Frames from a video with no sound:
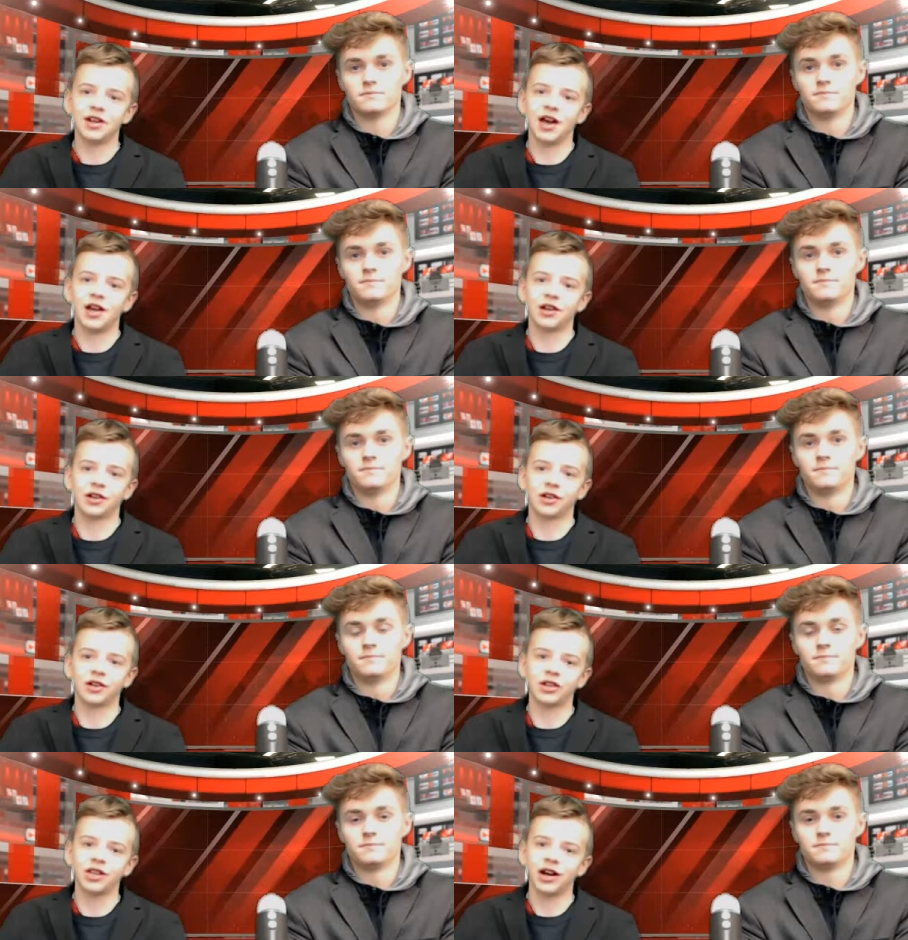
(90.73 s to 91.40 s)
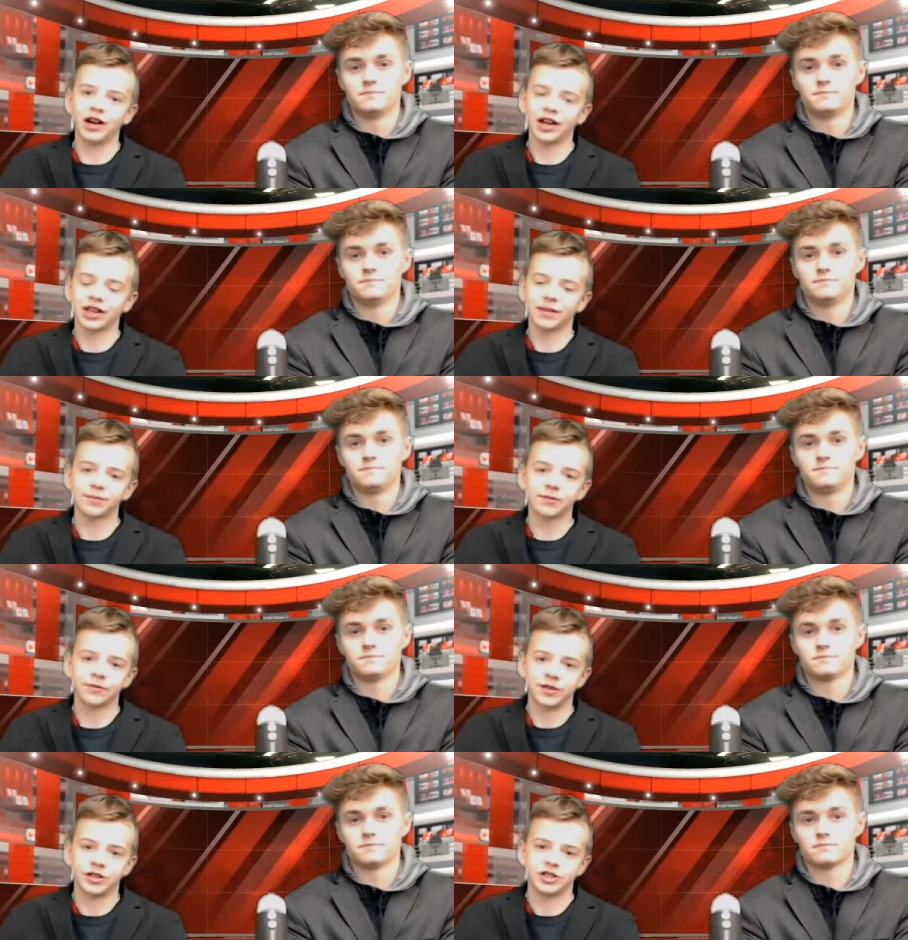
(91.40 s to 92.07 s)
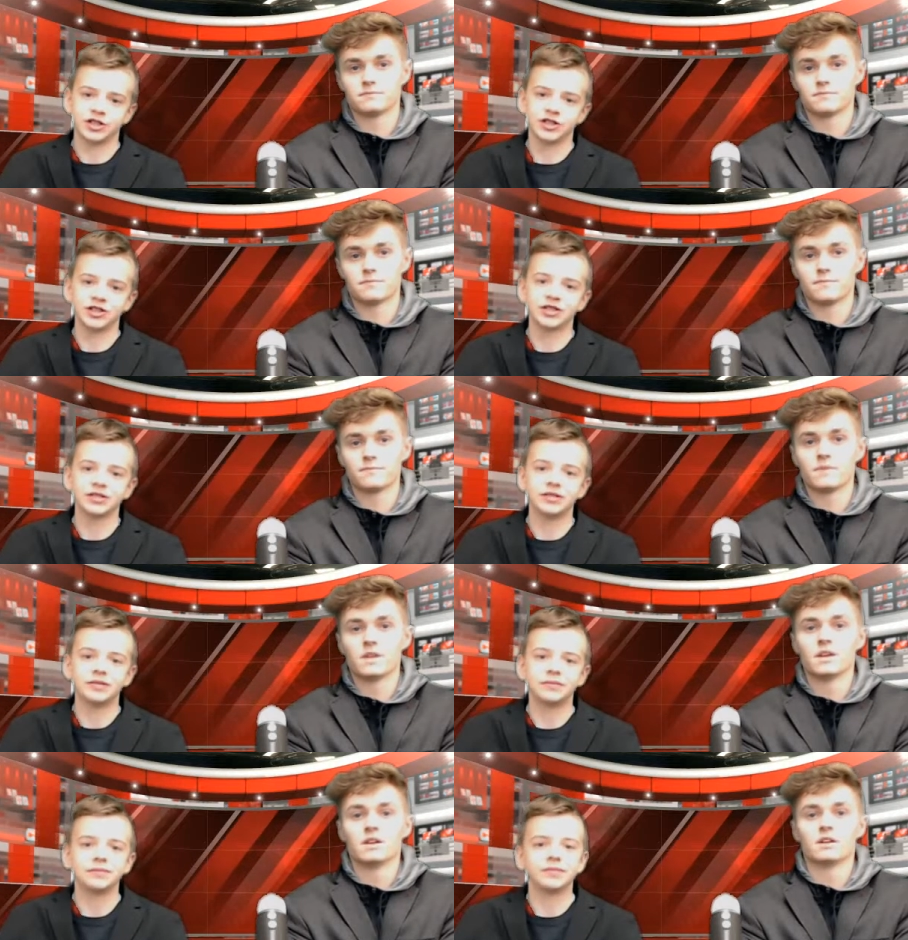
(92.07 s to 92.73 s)
Speaker 1: and good luck at the provincials.
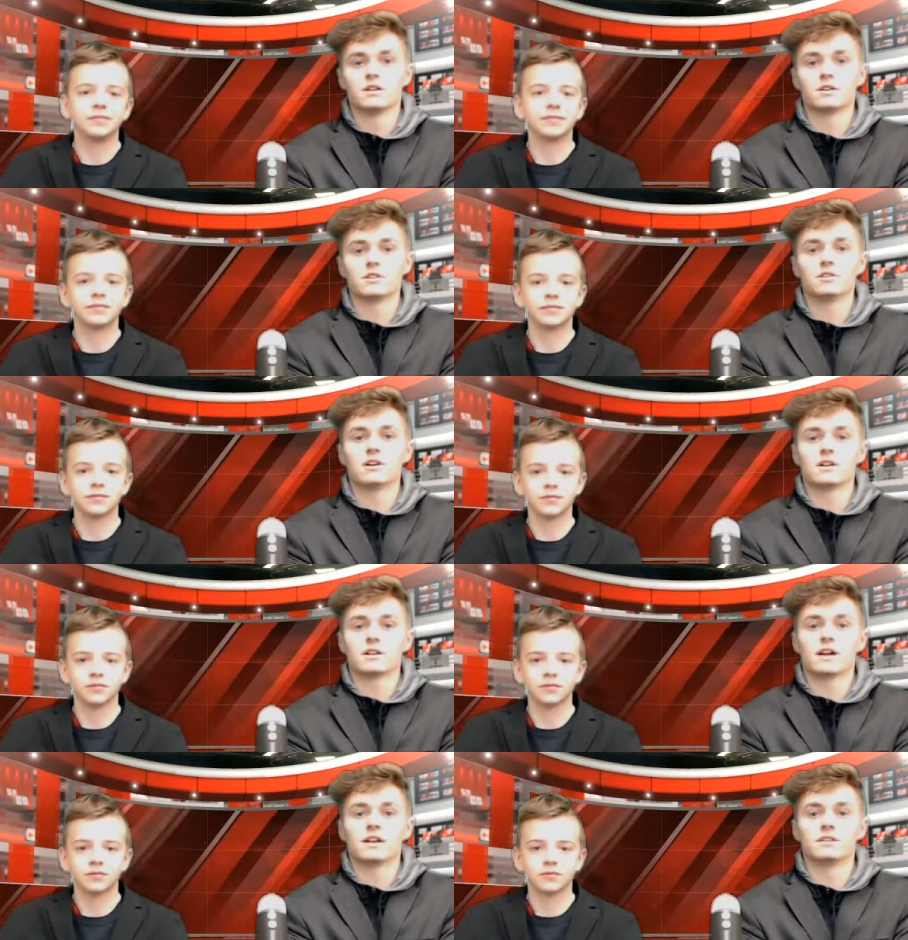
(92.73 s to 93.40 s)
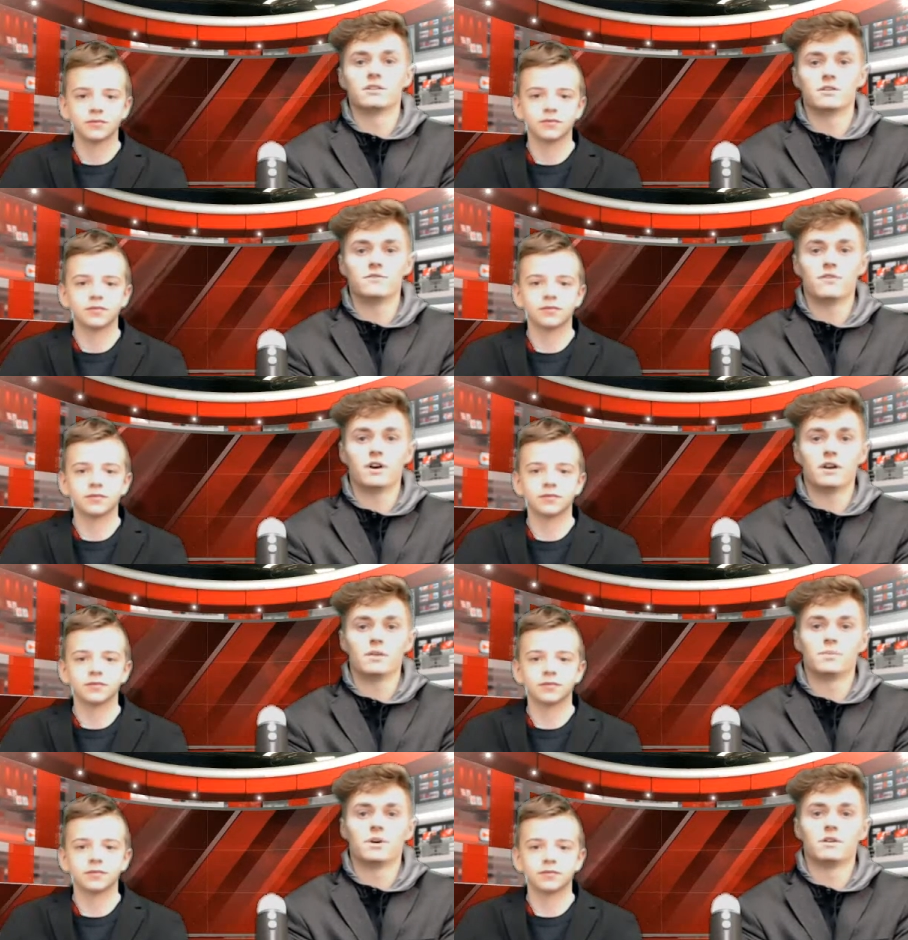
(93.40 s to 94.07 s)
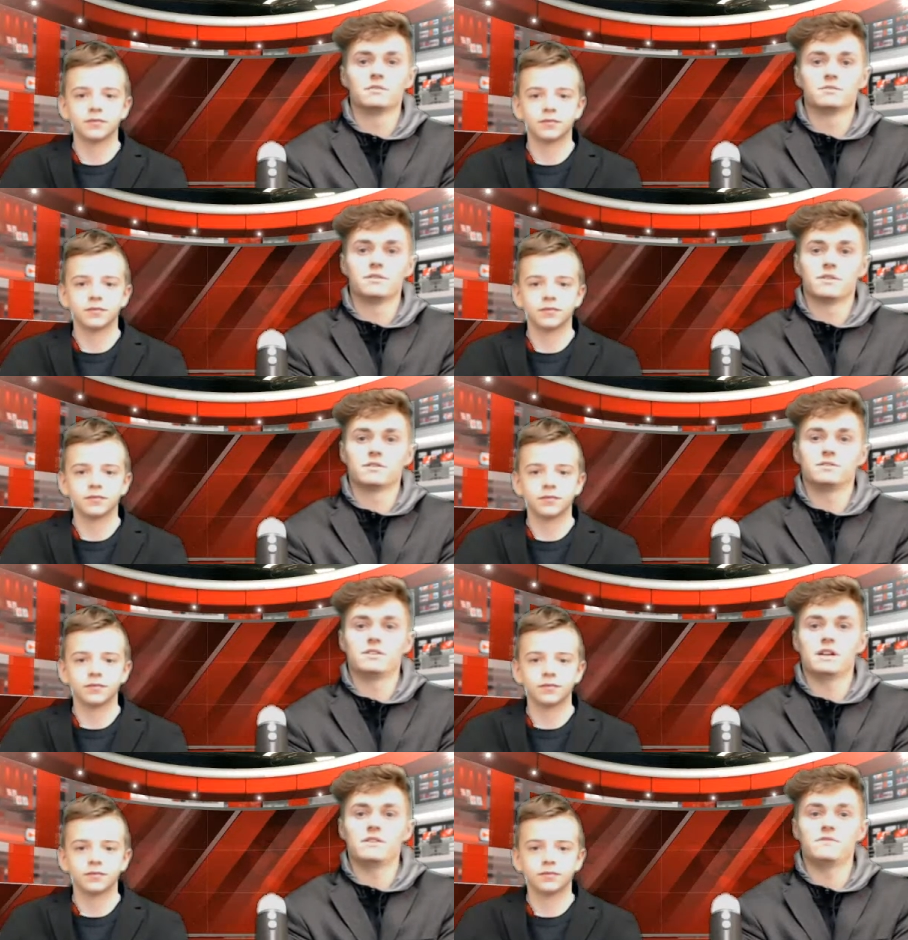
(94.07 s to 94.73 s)
Speaker 2: Good luck and good volleyball to the
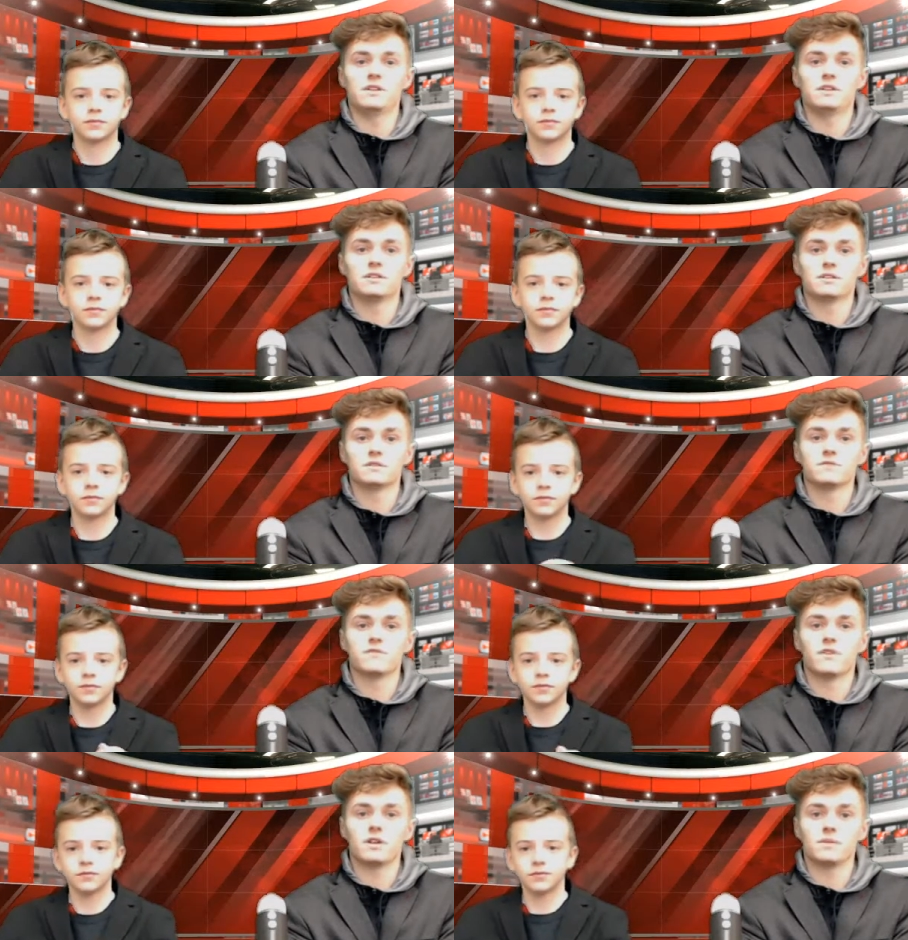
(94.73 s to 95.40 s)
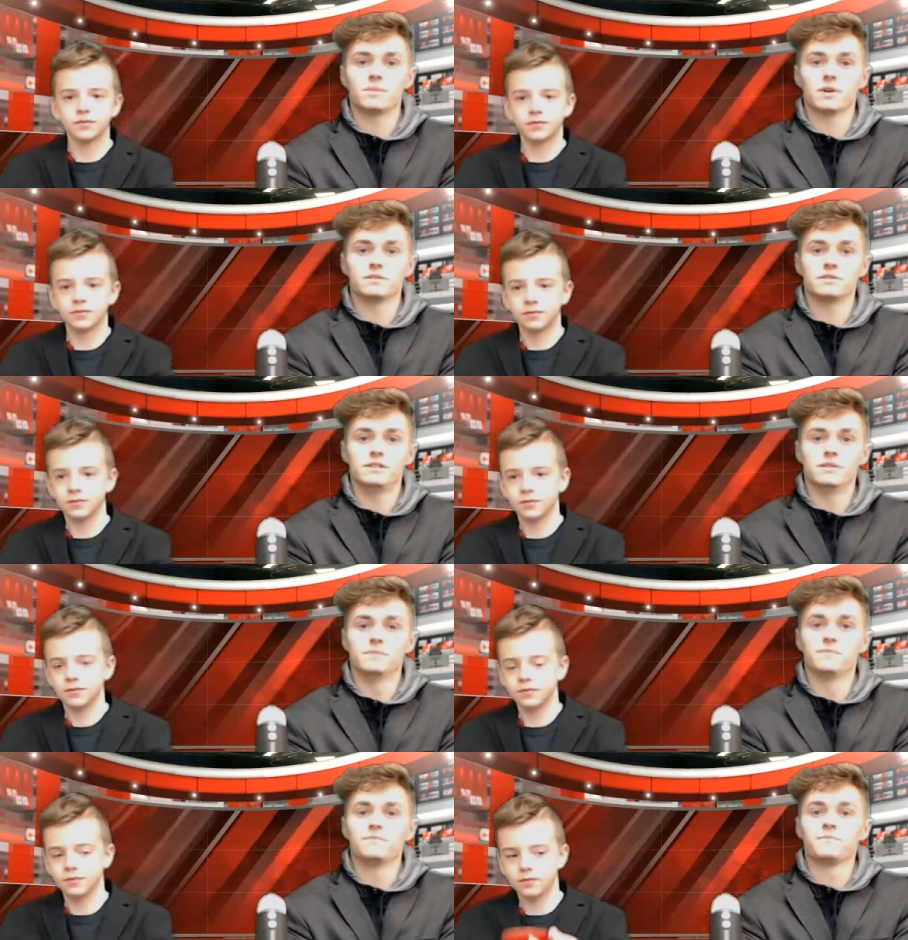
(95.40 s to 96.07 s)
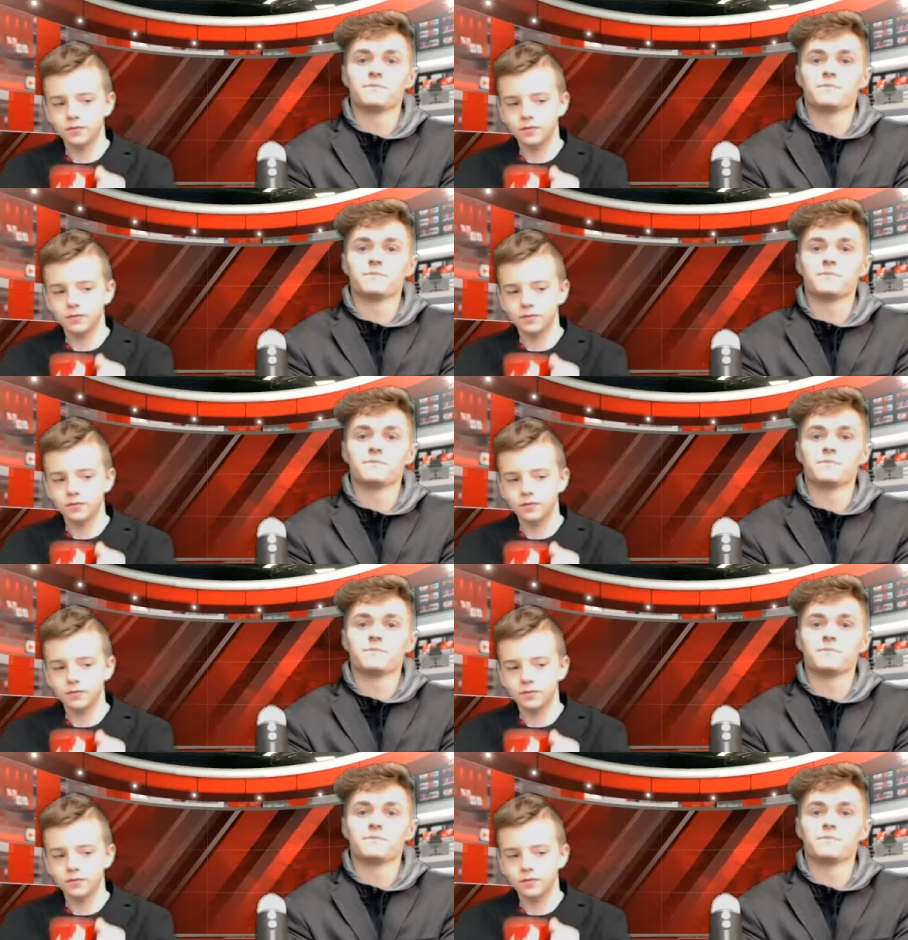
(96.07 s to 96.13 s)
JV girls volleyball team.